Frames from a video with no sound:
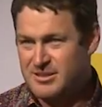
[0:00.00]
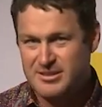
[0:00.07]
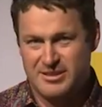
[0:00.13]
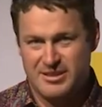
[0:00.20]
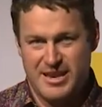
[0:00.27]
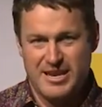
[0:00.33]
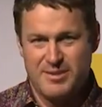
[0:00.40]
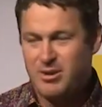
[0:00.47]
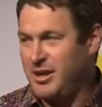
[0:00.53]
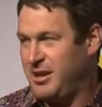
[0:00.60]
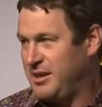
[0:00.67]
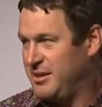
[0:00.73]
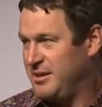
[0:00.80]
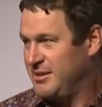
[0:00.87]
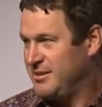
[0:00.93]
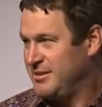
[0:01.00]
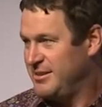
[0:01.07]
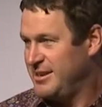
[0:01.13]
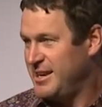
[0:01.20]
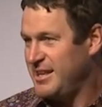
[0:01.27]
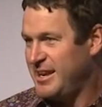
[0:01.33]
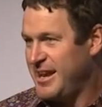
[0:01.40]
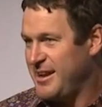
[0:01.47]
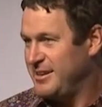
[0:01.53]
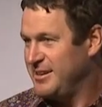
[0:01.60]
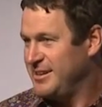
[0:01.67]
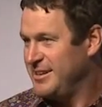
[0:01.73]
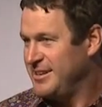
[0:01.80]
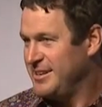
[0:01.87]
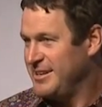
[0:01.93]
Anybody? Yell it out.
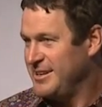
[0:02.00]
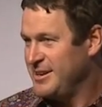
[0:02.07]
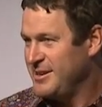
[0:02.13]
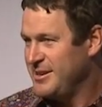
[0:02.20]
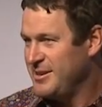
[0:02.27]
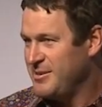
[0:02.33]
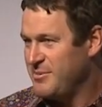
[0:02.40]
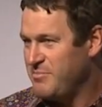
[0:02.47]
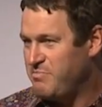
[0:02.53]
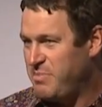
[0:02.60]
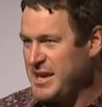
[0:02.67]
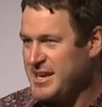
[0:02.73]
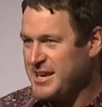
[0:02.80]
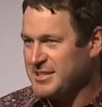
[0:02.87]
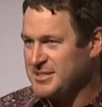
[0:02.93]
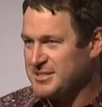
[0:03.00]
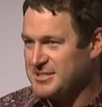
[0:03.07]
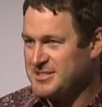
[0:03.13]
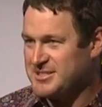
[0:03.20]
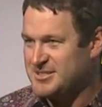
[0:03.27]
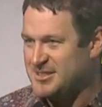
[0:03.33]
Beacons.